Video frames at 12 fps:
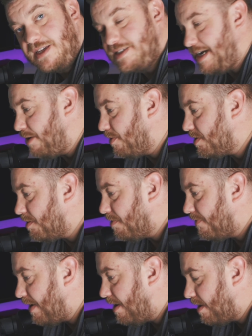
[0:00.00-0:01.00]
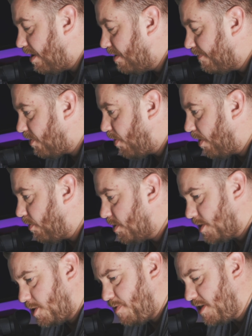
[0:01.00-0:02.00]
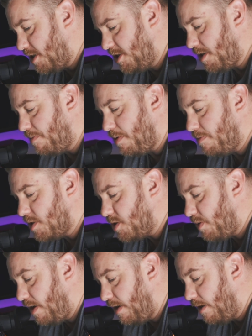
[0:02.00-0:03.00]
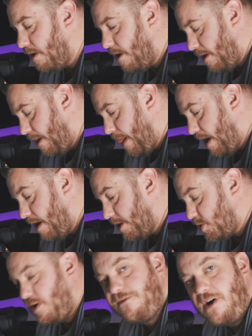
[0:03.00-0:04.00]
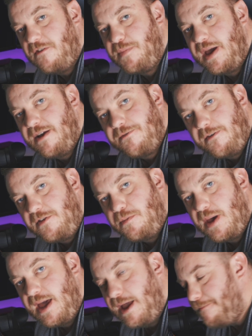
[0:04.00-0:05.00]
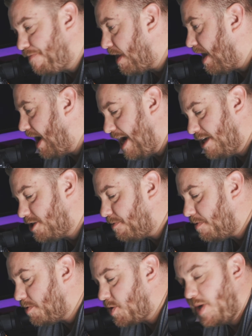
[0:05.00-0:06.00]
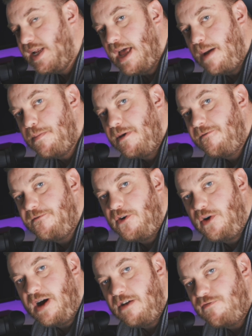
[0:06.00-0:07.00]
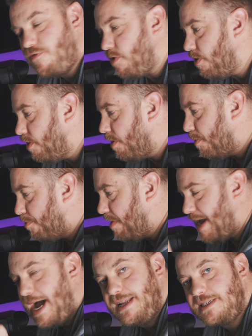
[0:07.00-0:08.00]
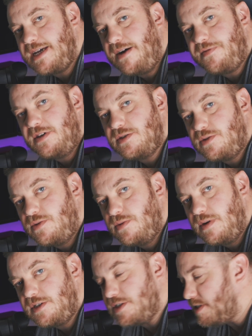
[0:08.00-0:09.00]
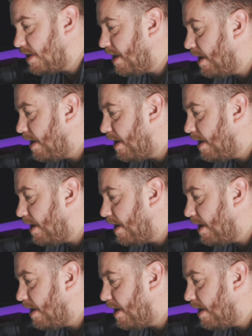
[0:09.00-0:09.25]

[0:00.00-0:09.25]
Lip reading: this out with some of our kind of quick ones, especially jumping between 25p and 50p, and jumping between MP4 and RAW. Pretty handy to have these all just in